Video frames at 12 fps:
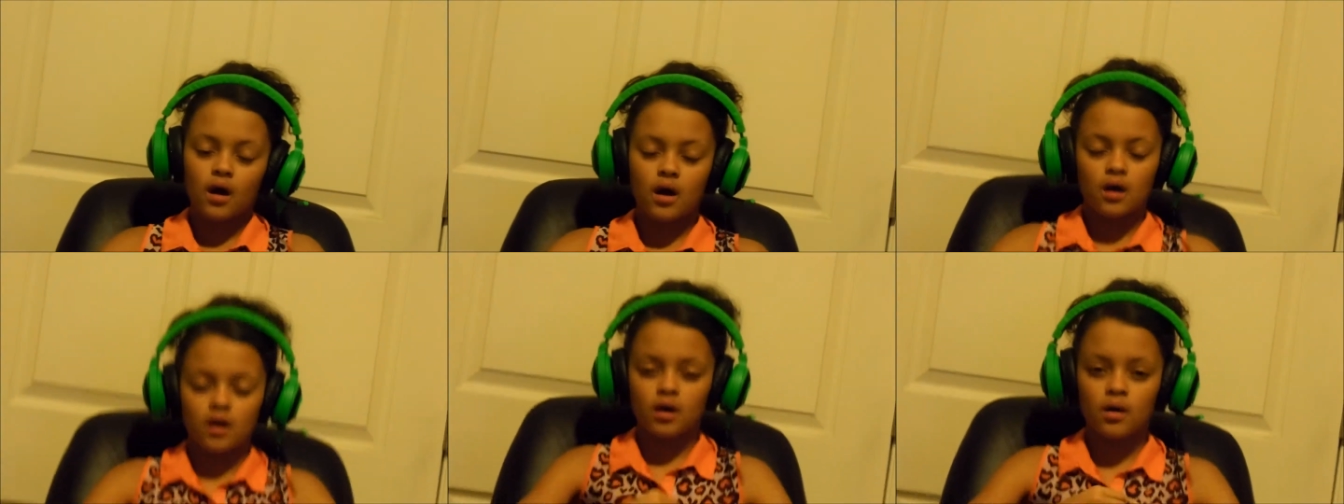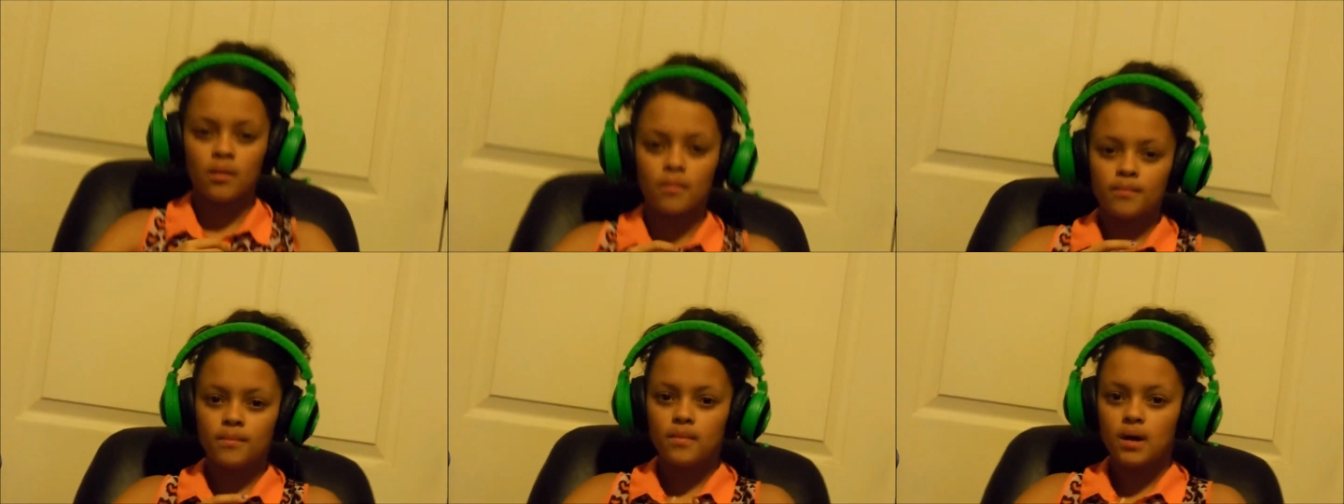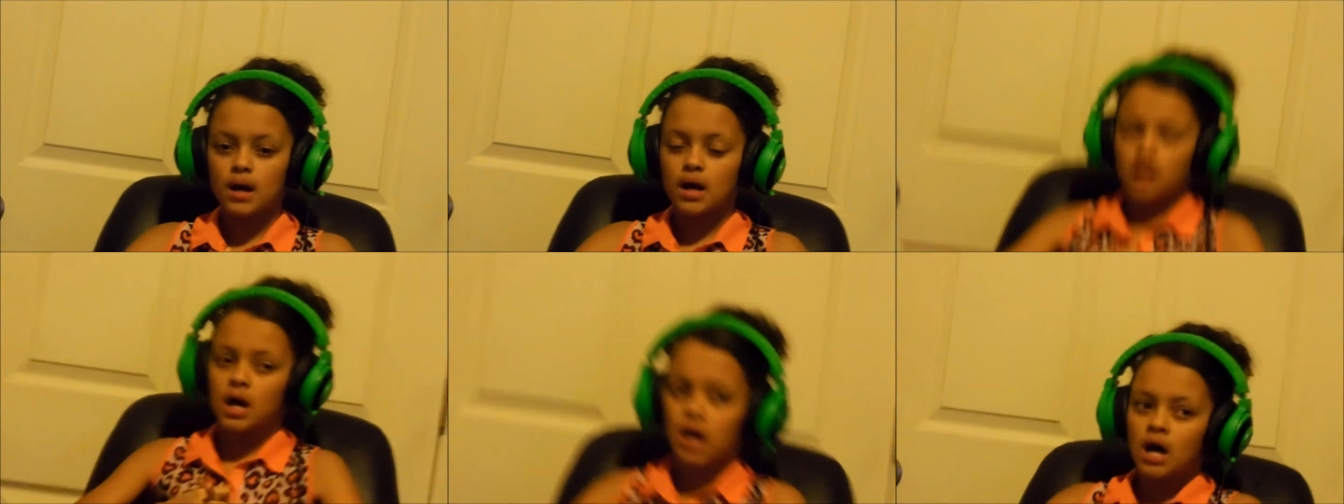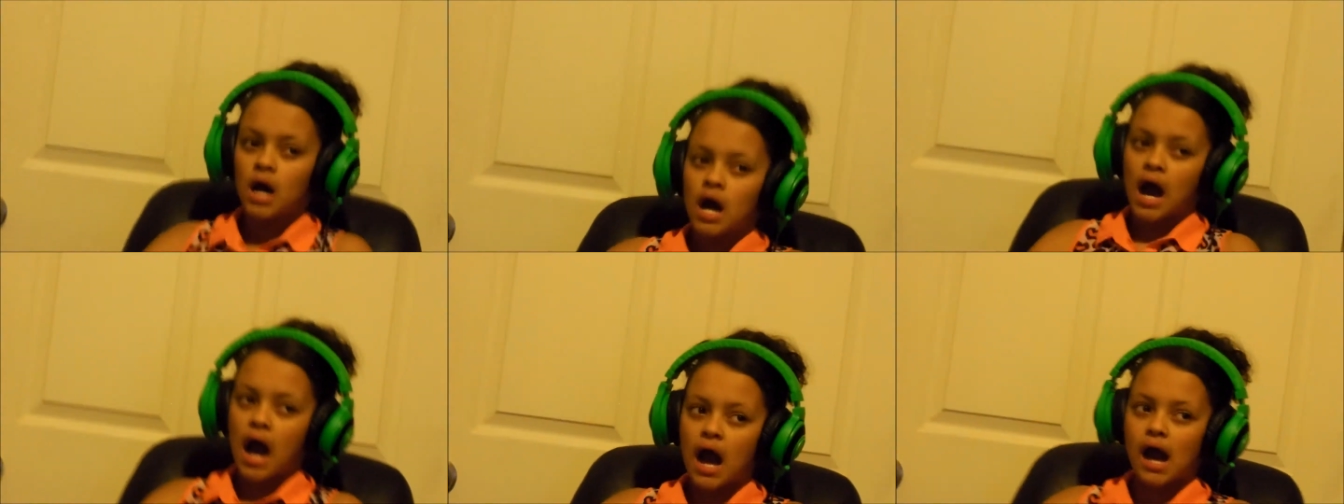Um,
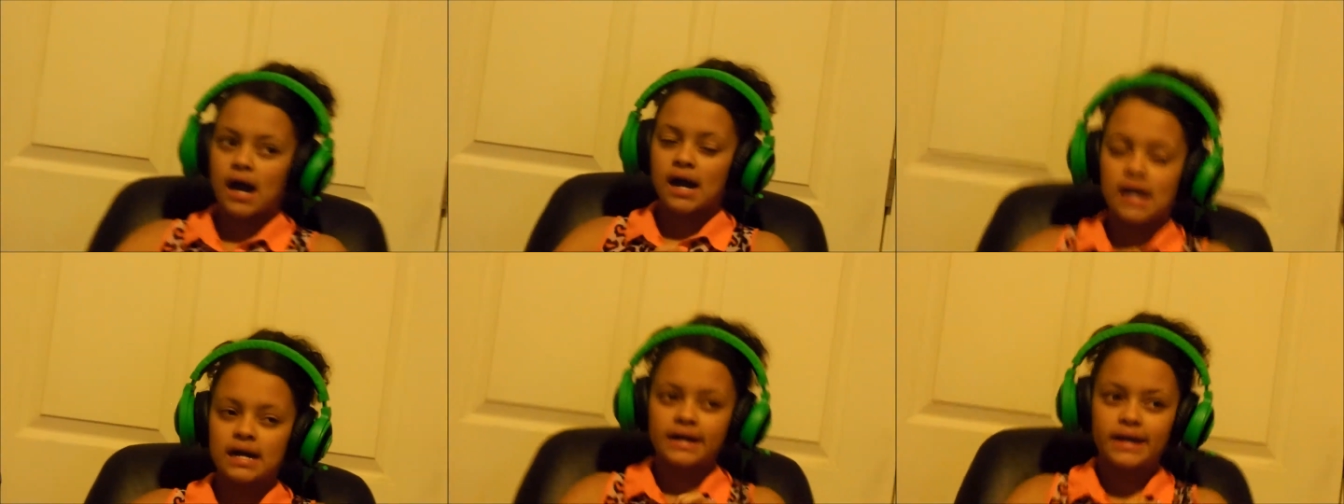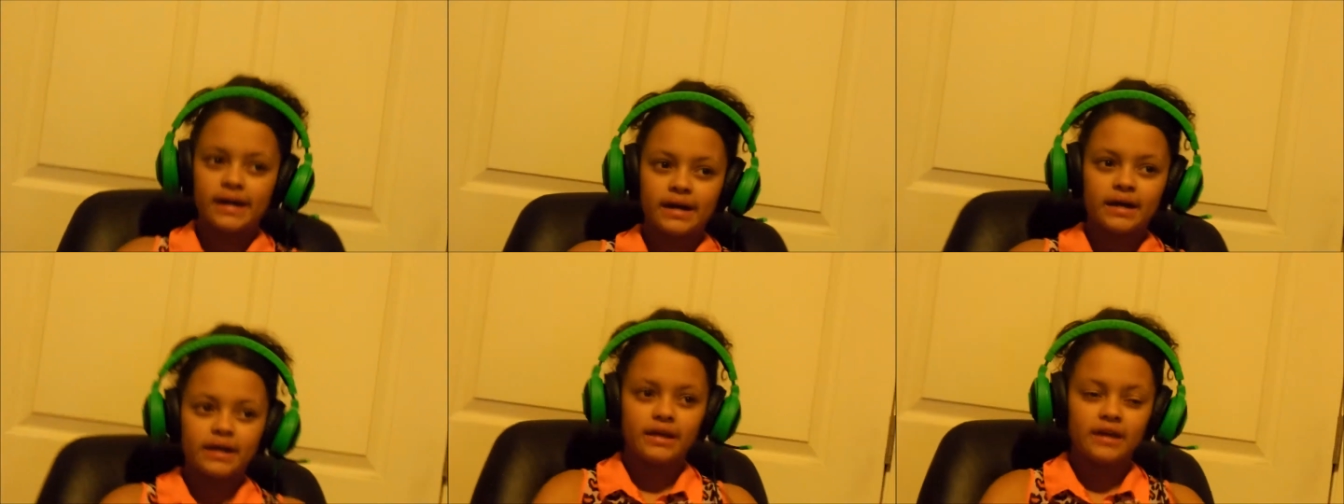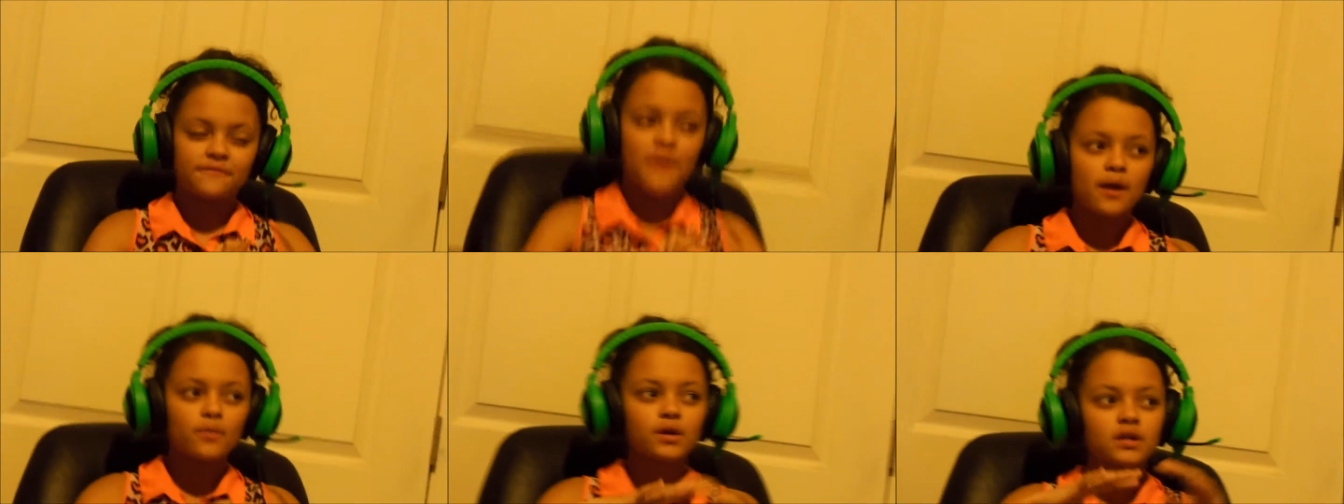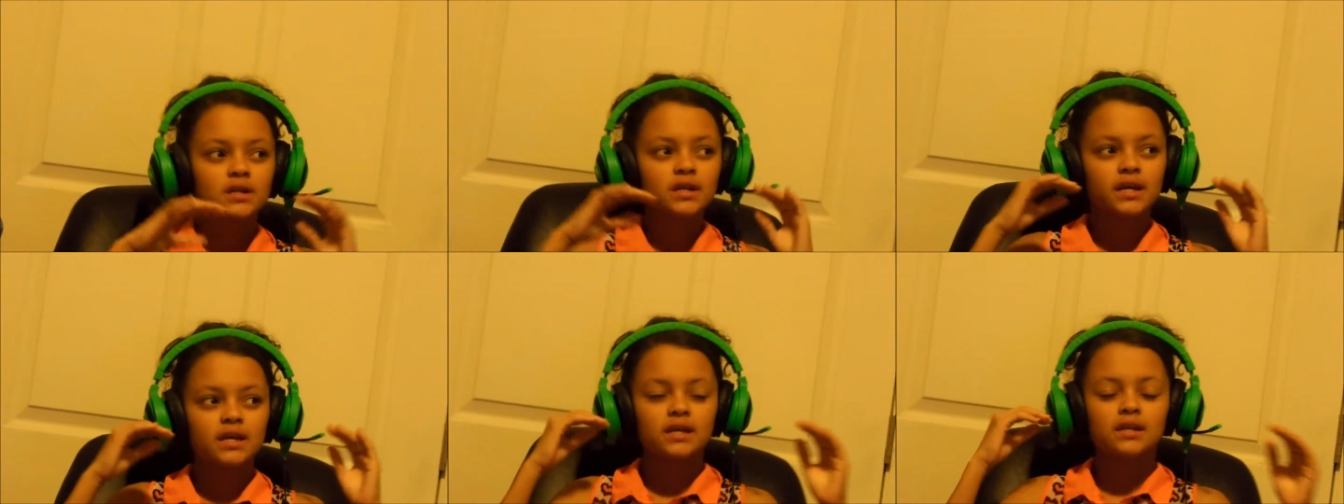uh, if I were
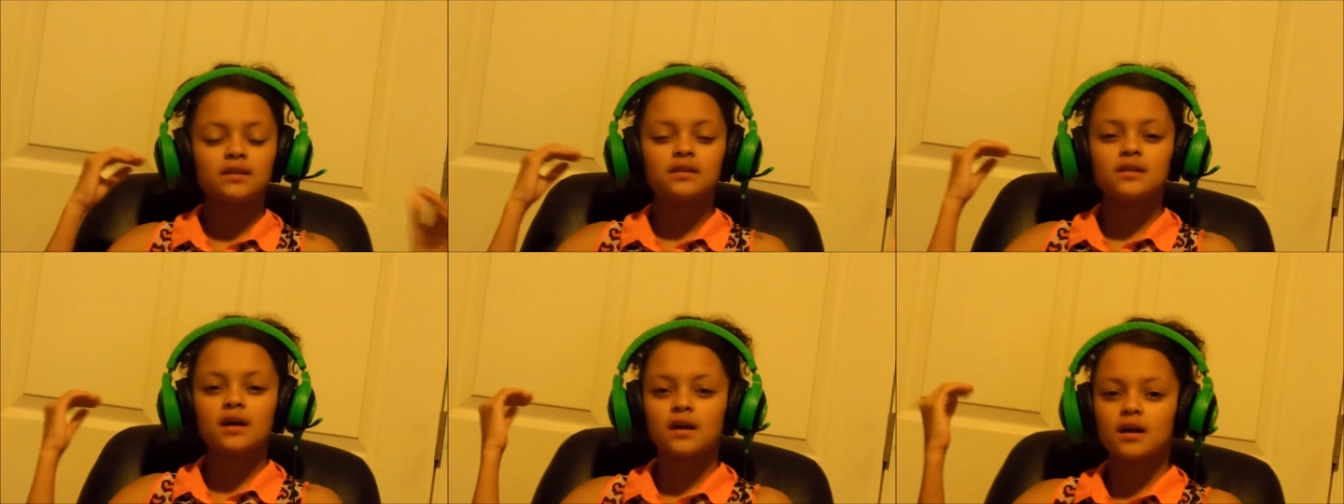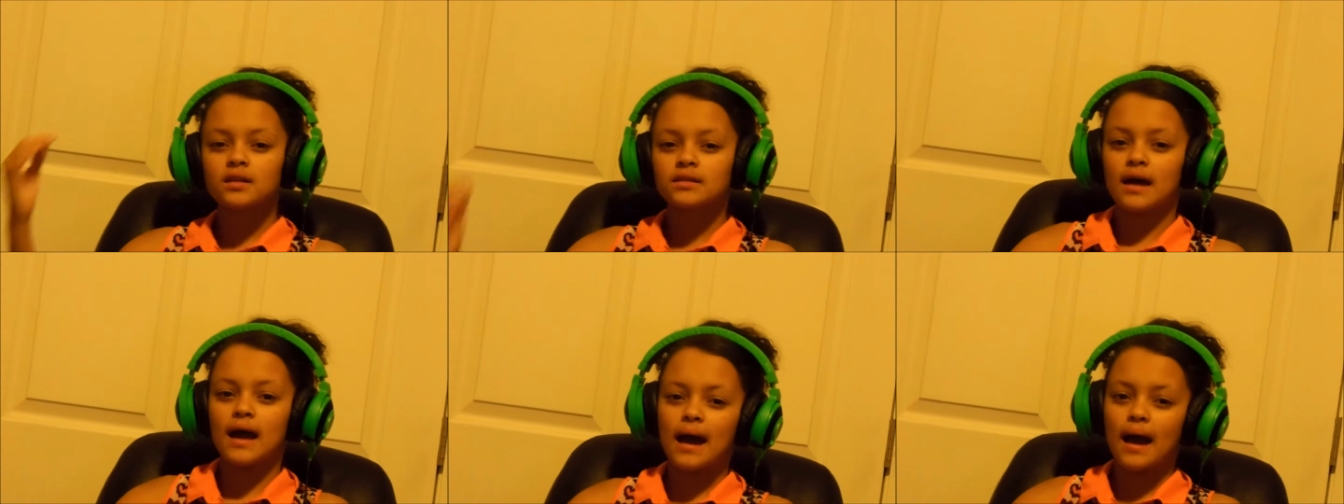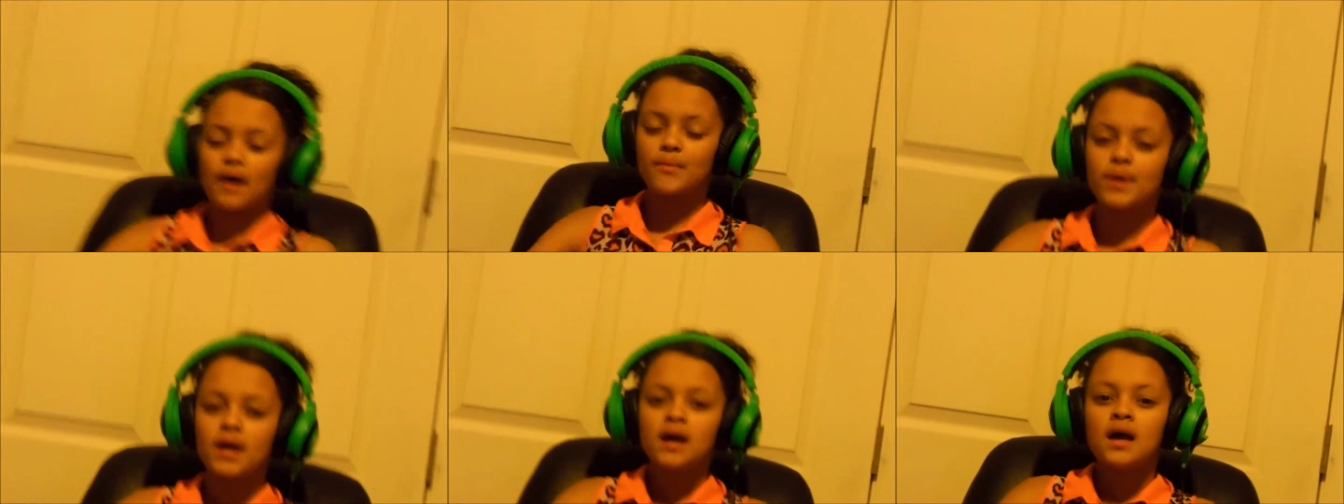in a collab,